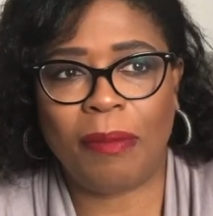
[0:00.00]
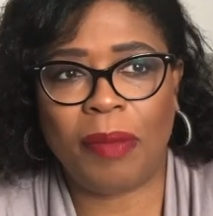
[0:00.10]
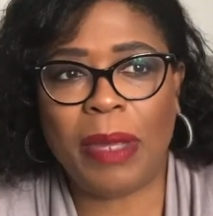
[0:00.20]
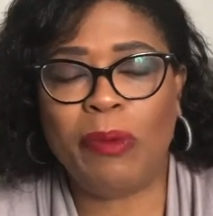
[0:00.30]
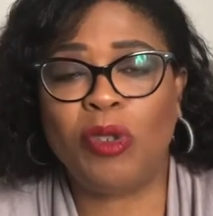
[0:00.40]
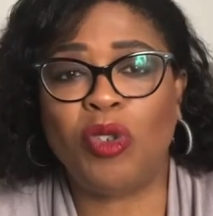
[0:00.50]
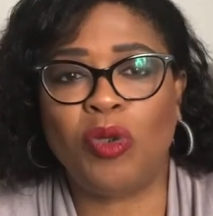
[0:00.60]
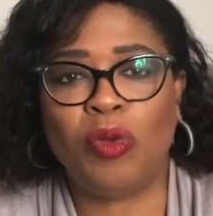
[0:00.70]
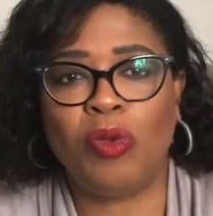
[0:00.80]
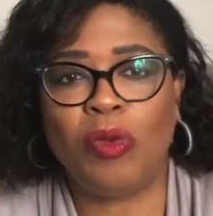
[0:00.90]
people
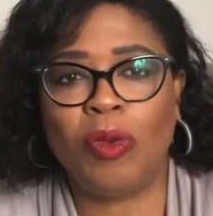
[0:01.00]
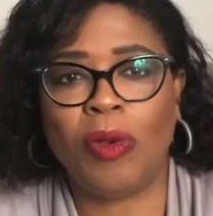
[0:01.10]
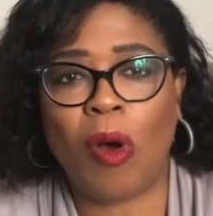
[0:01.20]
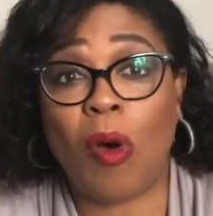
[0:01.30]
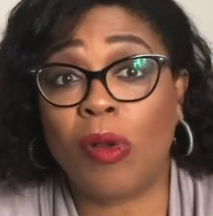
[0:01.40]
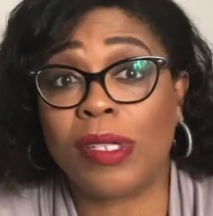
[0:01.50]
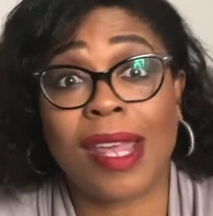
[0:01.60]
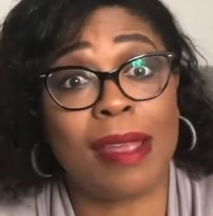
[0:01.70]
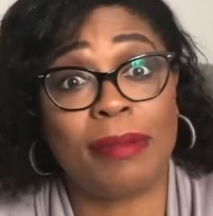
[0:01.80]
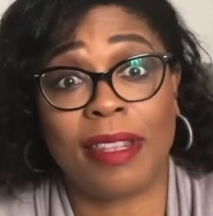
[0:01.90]
do all
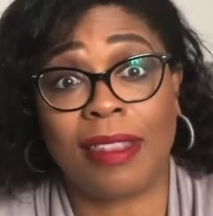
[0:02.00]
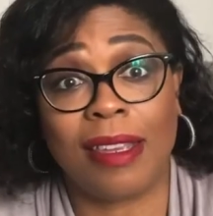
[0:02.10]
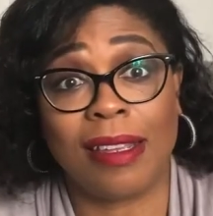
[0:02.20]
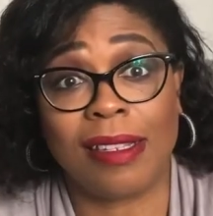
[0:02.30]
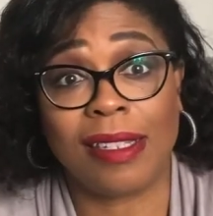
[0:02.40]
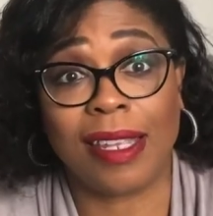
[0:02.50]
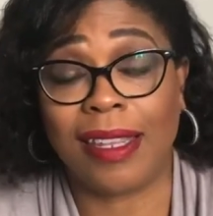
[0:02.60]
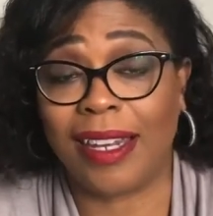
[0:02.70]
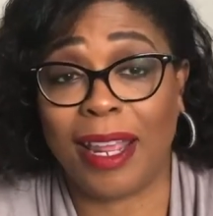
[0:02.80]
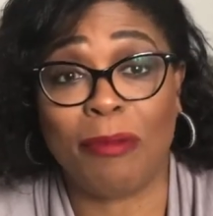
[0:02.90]
types of things in
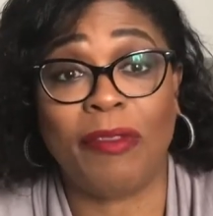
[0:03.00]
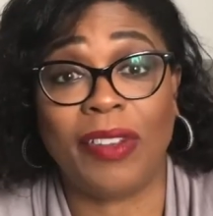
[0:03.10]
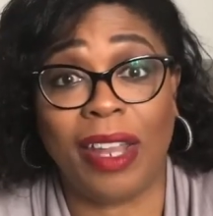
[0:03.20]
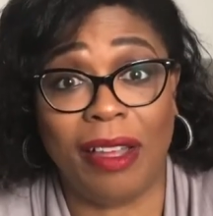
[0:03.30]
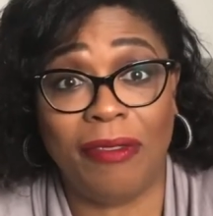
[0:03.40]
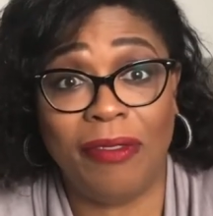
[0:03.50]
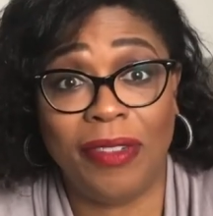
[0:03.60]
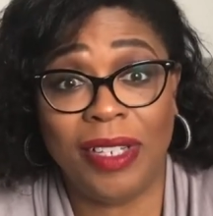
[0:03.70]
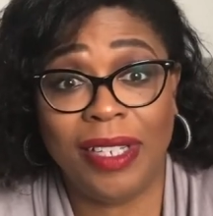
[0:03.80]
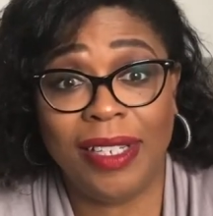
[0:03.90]
the name of love,
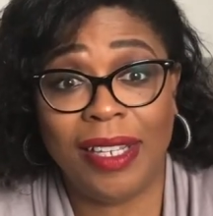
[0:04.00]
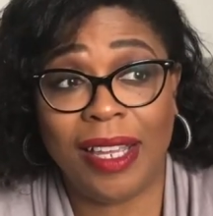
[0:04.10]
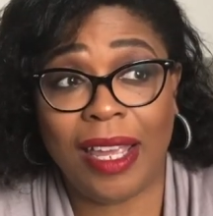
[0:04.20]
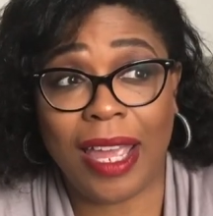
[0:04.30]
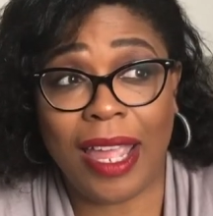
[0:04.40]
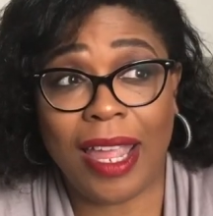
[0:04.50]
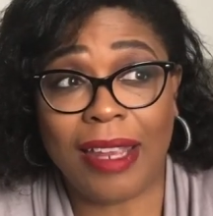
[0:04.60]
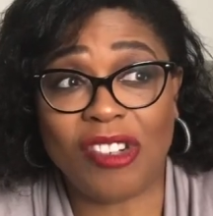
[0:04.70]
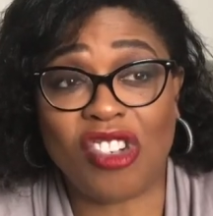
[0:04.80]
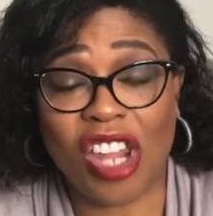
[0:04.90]

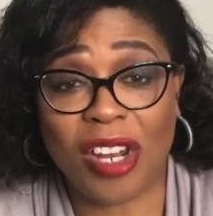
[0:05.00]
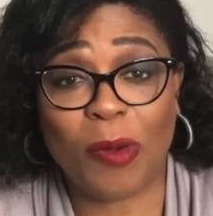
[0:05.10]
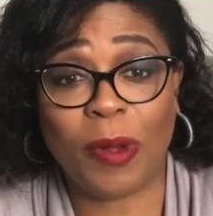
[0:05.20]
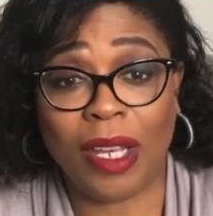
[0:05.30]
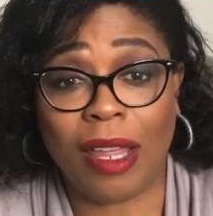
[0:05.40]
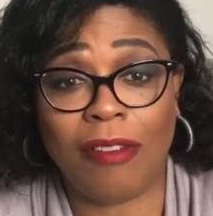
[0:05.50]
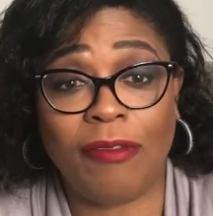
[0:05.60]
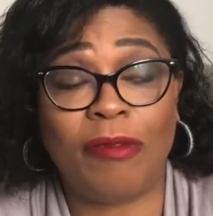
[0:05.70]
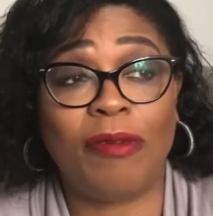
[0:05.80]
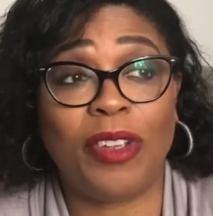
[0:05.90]
genuine love.
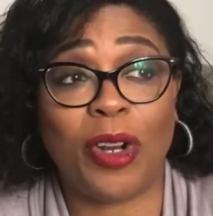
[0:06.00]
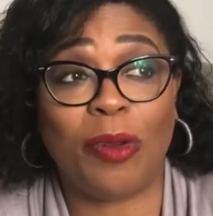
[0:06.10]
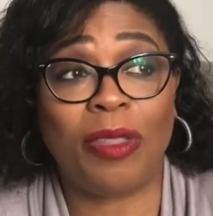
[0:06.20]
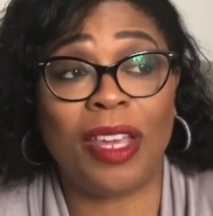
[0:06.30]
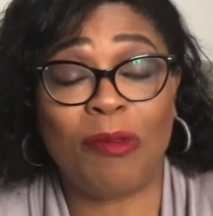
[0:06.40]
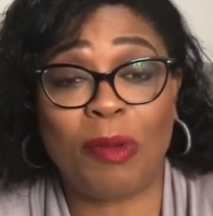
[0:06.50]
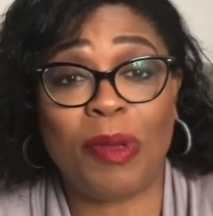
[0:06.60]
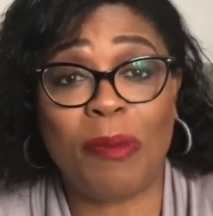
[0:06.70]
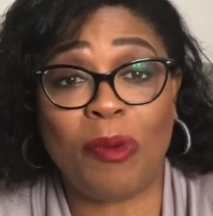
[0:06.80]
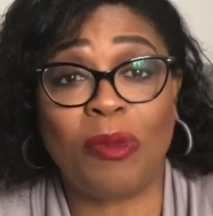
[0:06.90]
You know, think of what
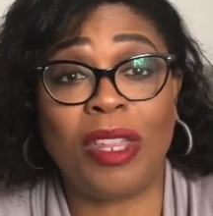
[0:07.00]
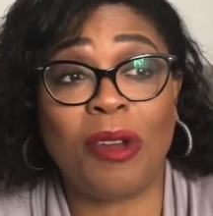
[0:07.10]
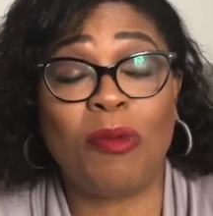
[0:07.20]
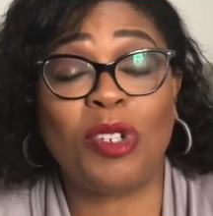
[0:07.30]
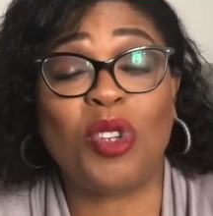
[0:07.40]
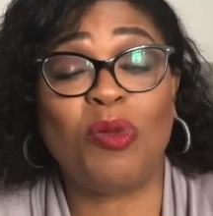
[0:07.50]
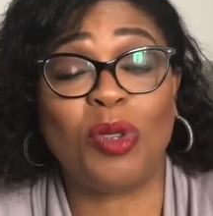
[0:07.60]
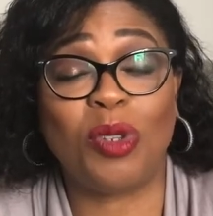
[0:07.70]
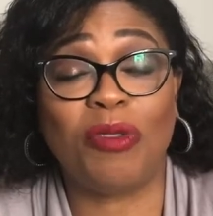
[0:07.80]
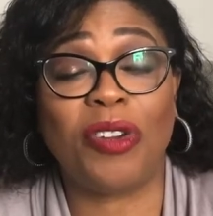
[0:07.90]
people, think of what you
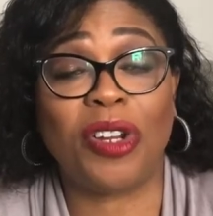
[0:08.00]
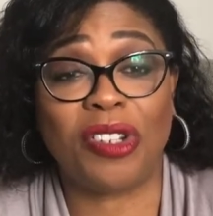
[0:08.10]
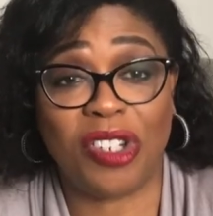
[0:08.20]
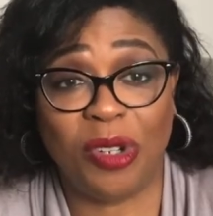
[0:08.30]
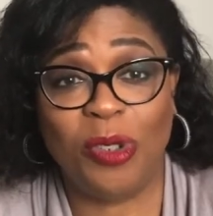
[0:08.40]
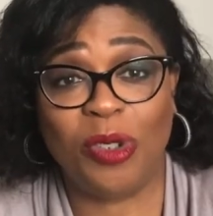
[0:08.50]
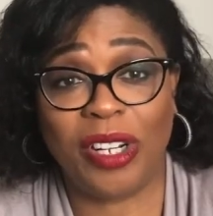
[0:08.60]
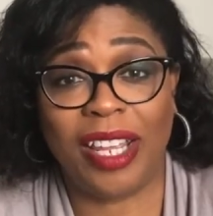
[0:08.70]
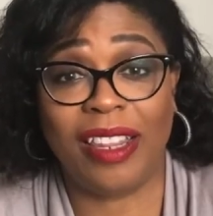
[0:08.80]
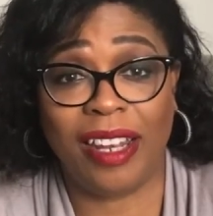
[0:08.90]
will do for your
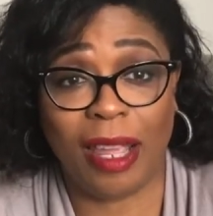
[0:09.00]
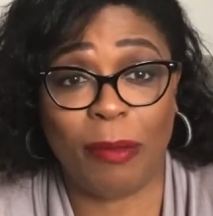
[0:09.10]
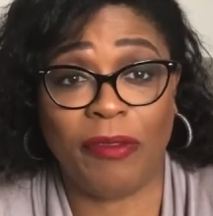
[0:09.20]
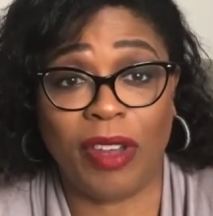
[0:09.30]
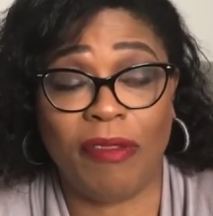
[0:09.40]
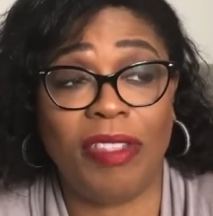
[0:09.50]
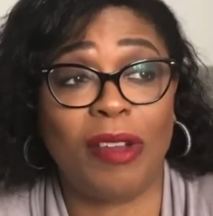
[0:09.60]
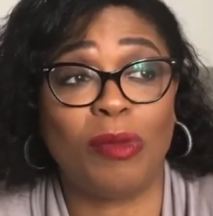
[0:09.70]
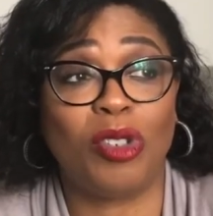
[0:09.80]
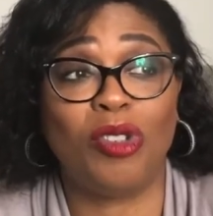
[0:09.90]
children in the name of love.
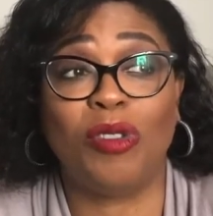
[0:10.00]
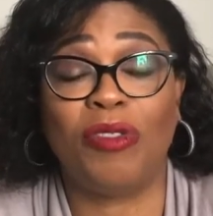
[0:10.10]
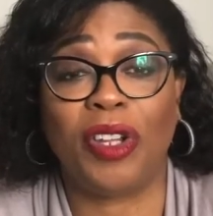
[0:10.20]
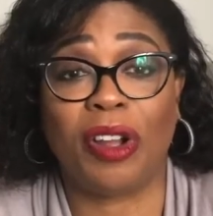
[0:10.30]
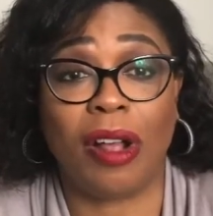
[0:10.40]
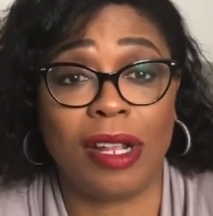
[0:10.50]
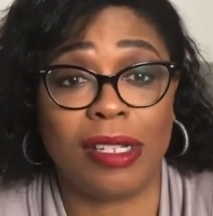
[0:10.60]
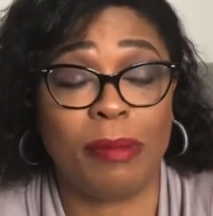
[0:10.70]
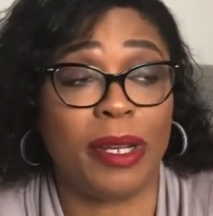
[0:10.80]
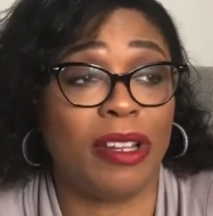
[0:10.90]
Think of what you do for your
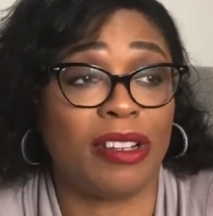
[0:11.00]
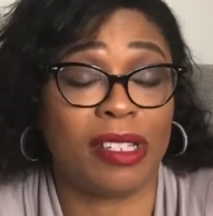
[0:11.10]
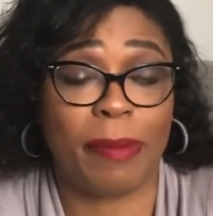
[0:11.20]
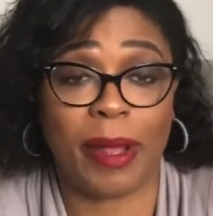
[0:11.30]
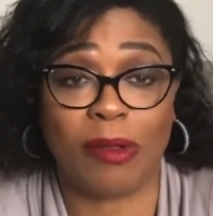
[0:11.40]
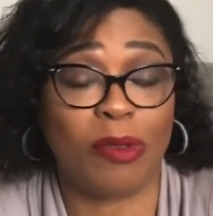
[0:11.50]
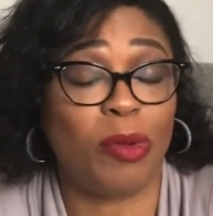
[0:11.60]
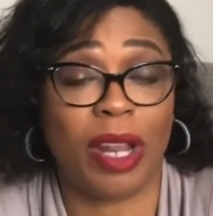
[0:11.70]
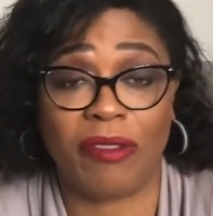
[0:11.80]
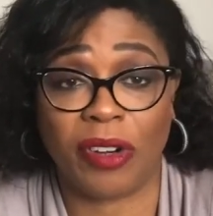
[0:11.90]
husband, your spouse,
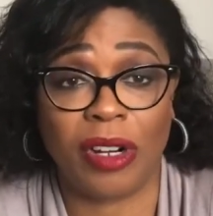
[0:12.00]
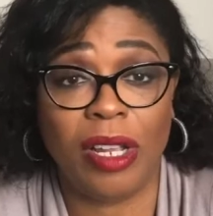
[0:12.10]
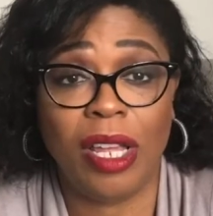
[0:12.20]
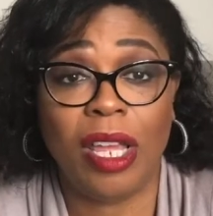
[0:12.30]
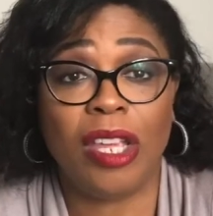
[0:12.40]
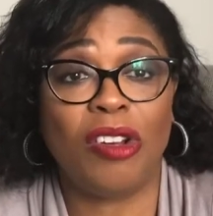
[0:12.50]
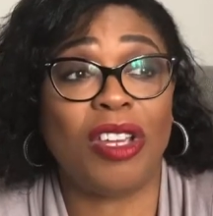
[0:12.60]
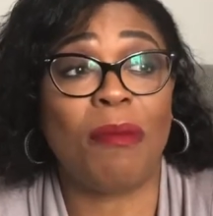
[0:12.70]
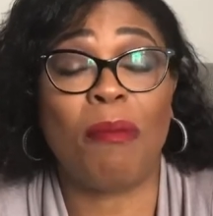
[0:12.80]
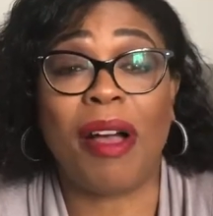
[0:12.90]
whatever, you know,
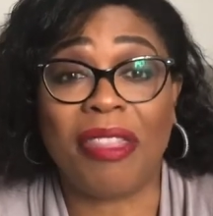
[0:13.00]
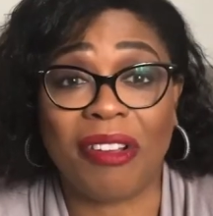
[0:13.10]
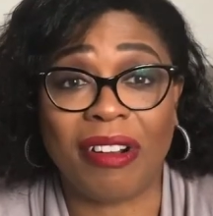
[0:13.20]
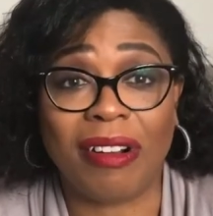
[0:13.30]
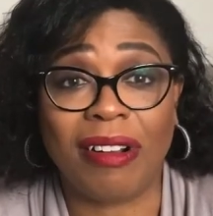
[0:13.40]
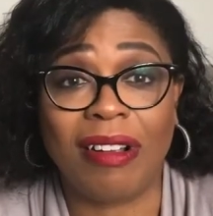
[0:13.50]
your mother,